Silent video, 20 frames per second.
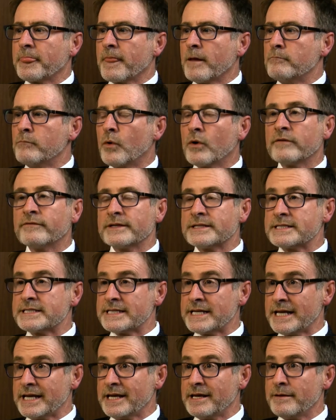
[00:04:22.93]
more of a
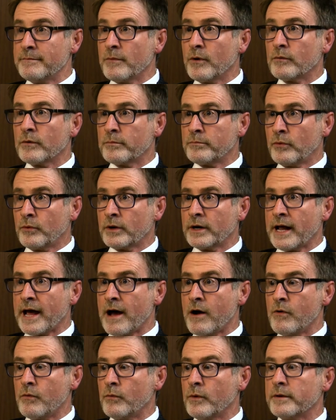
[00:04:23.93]
team report
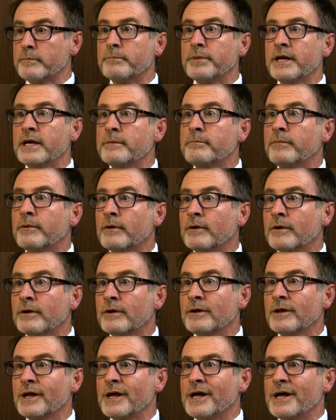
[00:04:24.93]
out when
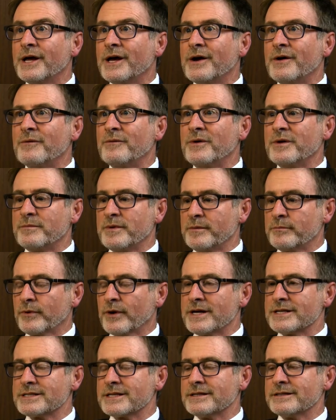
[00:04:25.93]
people would be
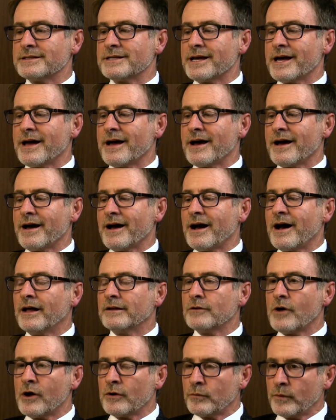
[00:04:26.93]
present
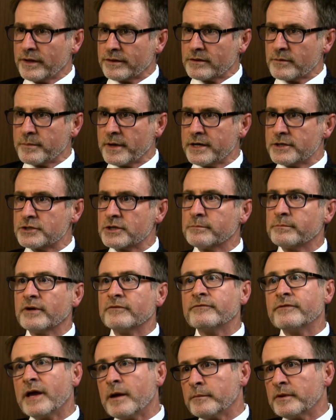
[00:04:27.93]
along with the patient,
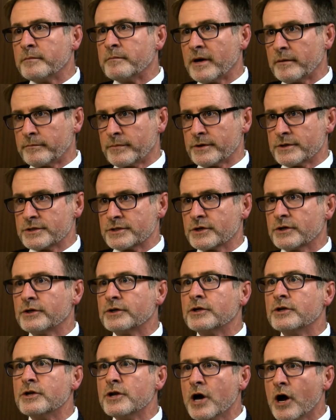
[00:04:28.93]
but family members
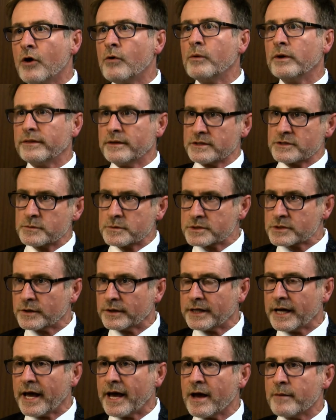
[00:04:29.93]
could know when this was
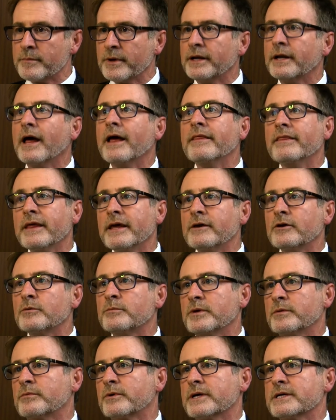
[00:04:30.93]
going to happen and they could
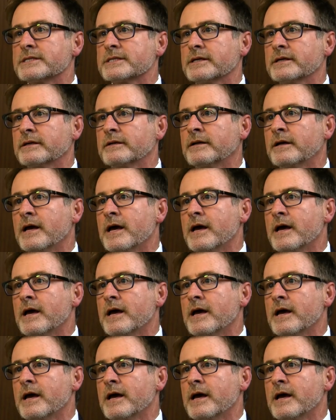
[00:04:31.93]
be present.